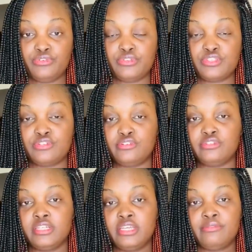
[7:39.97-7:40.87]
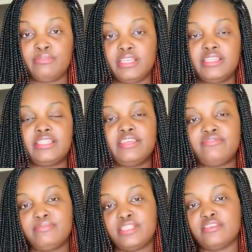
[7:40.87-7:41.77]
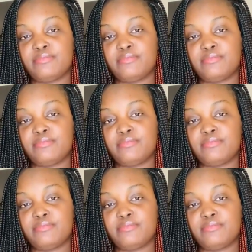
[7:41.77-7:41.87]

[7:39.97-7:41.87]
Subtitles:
So please leave me some